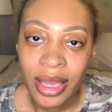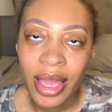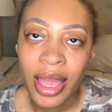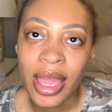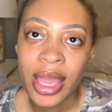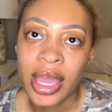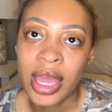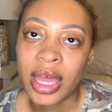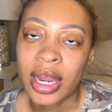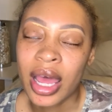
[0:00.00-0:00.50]

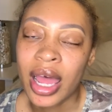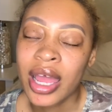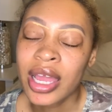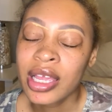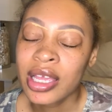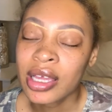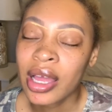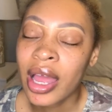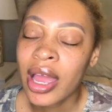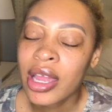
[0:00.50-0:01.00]
And
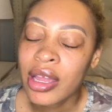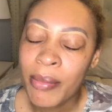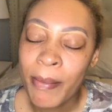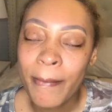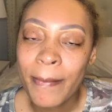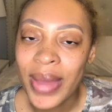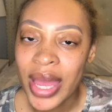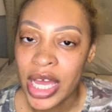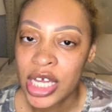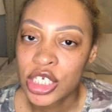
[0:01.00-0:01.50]
I
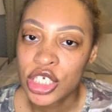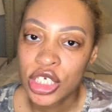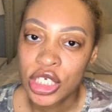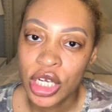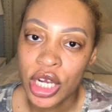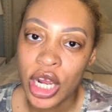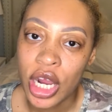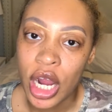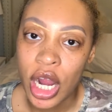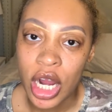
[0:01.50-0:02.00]
imagine
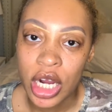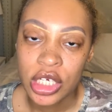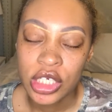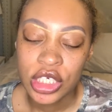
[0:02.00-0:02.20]
her